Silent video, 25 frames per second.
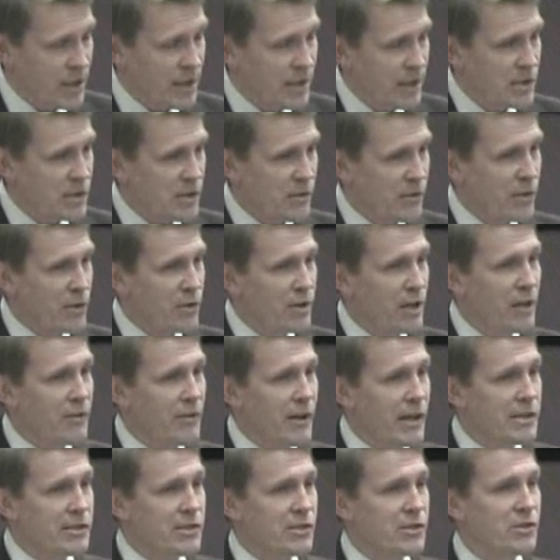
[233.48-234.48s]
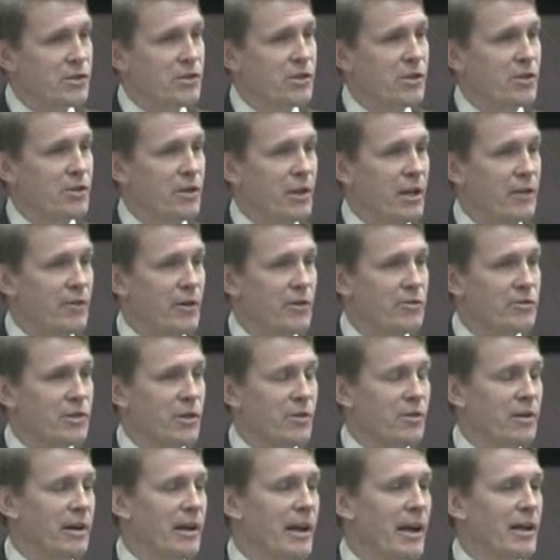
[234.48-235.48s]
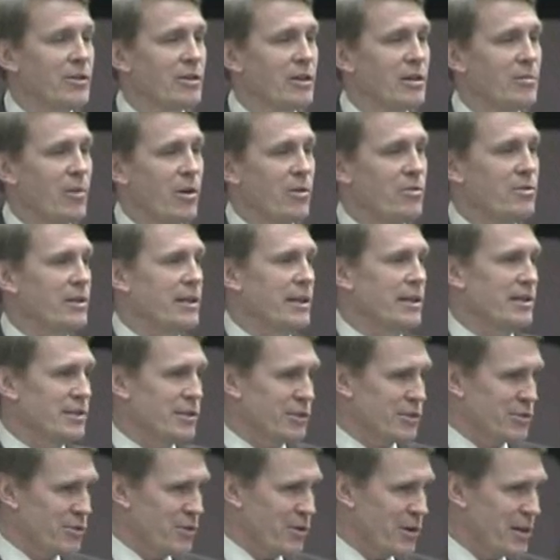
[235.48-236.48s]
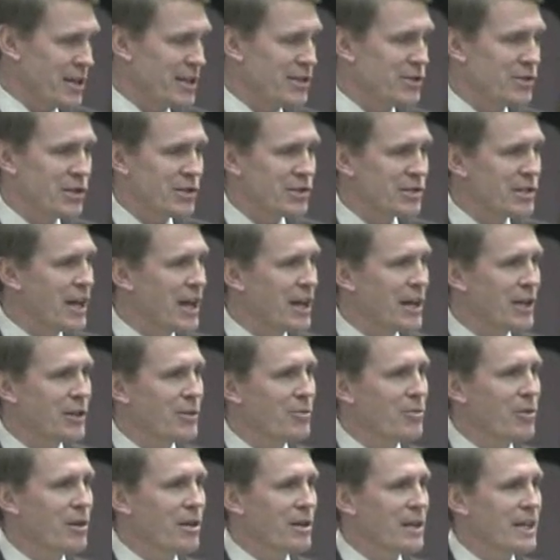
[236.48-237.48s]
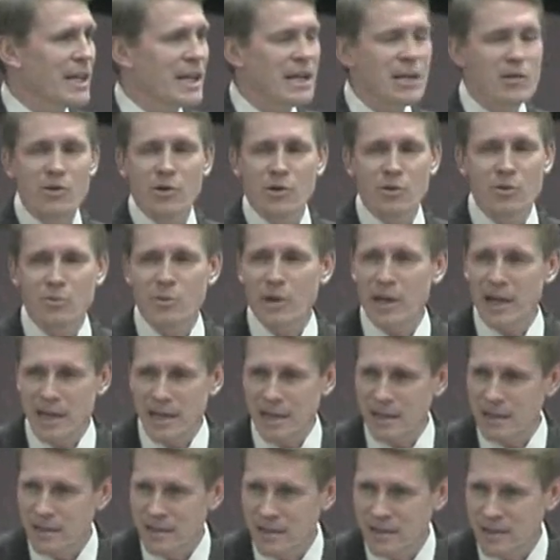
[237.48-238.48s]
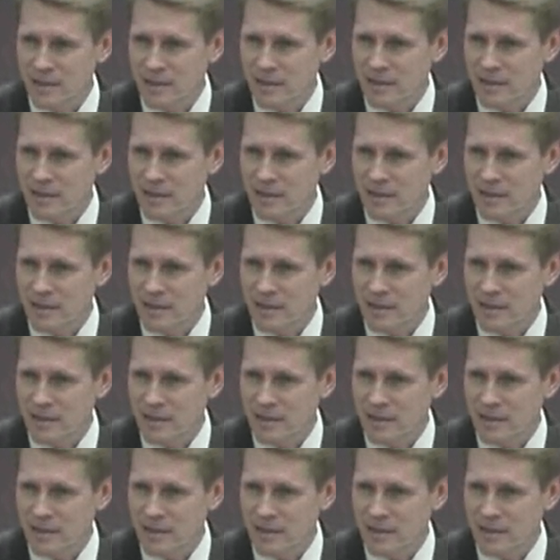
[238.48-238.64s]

Because if you don't have oxygen, you don't have ozone, and now your ammonia gets destroyed. It's just not going to work either way.